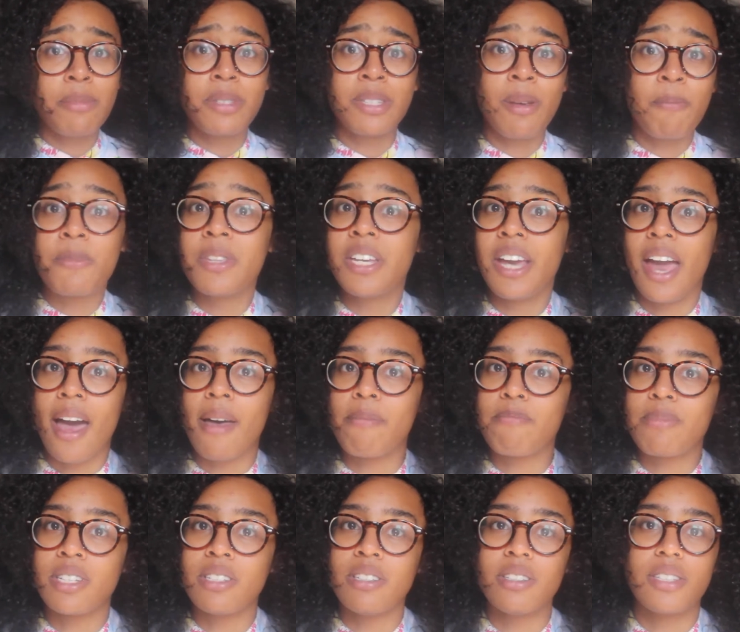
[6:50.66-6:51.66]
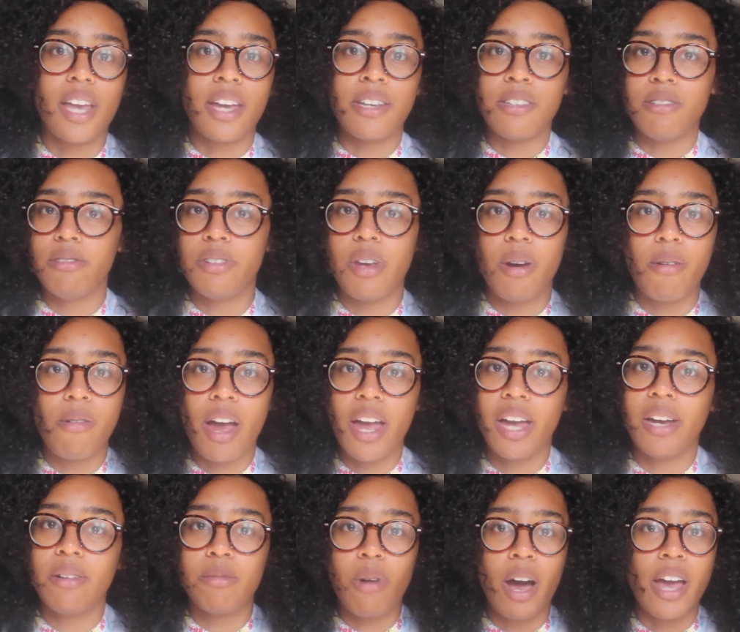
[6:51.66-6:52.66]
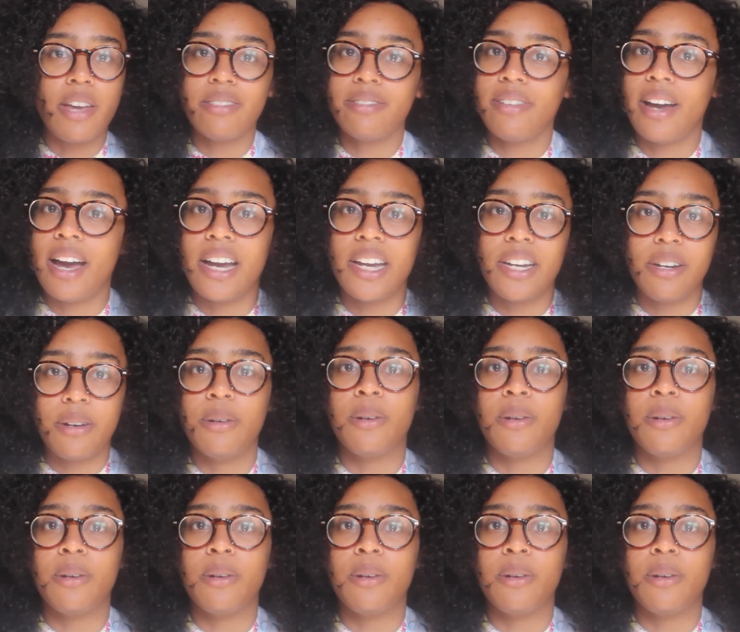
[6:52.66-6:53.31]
something happens and you don't have Wi-Fi